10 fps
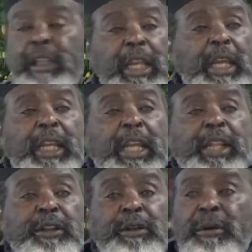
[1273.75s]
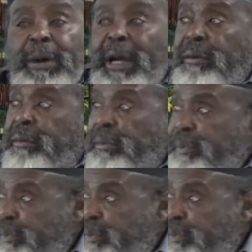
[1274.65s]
And they throw out